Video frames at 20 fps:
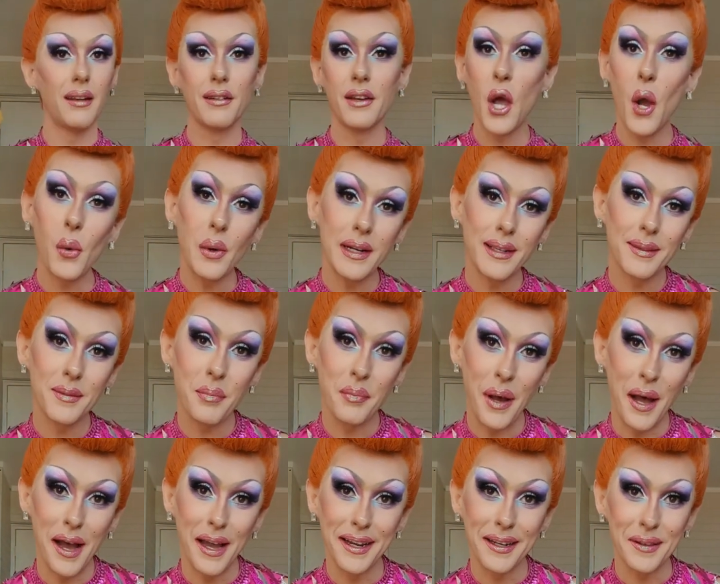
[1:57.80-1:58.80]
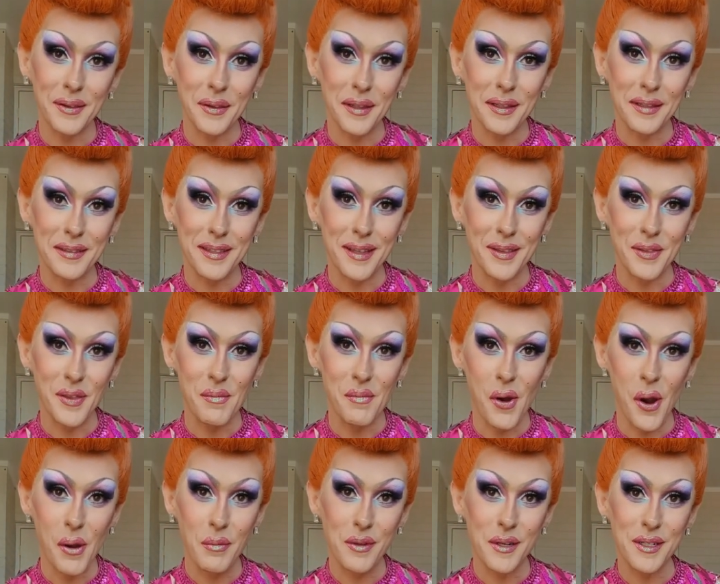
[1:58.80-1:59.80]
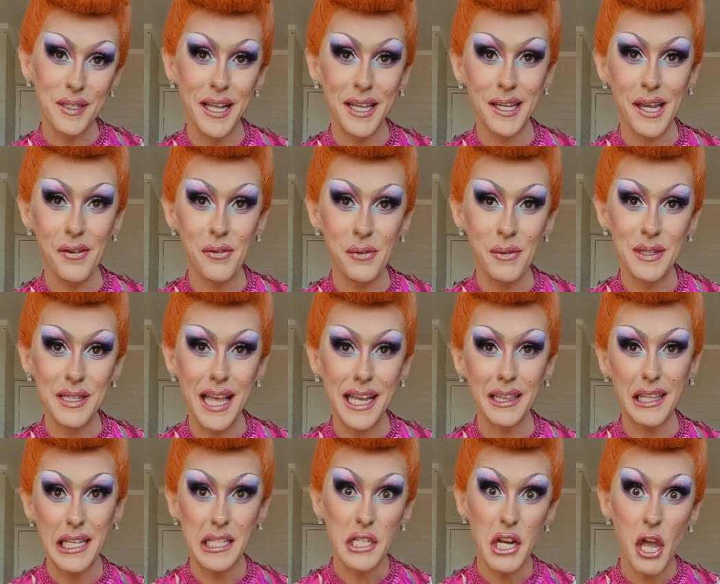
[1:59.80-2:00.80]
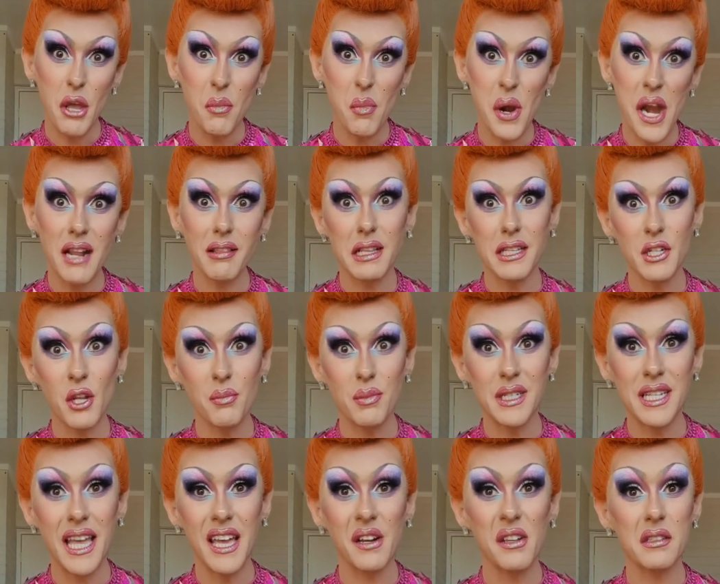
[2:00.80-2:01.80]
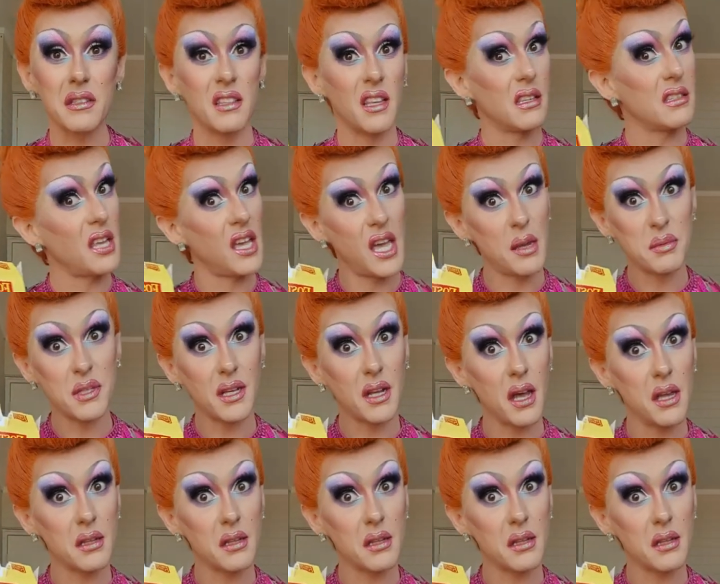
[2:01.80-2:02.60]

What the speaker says: No one is buying this at the moment. Like, everyone's like, there's no bread, there's no potatoes, there's heaps of